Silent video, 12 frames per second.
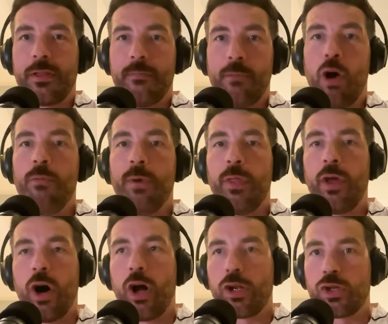the moment
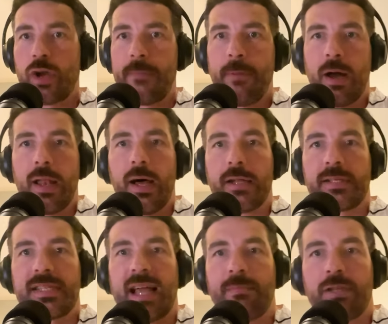that Andre Pollard
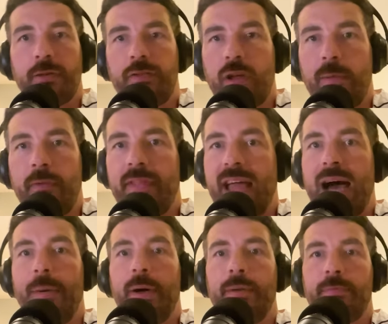stepped off, come off the
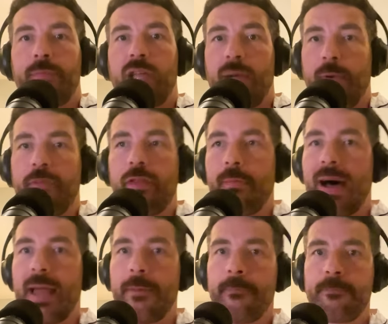hour, come off the
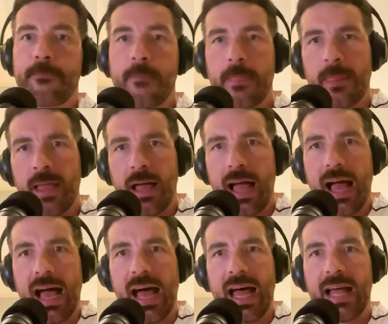man.
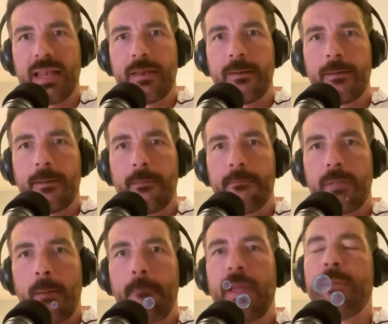And
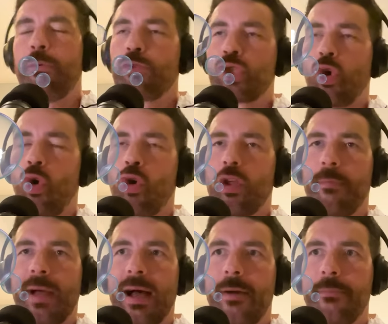people talk
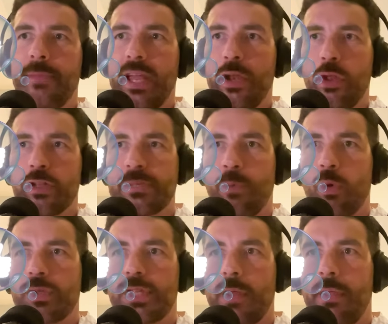about, in other
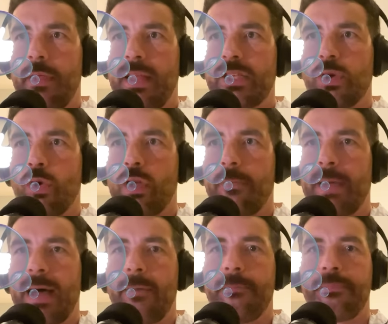sports, don't they? They talk
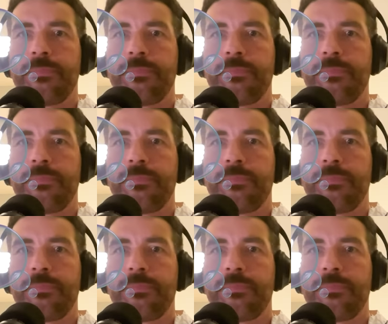about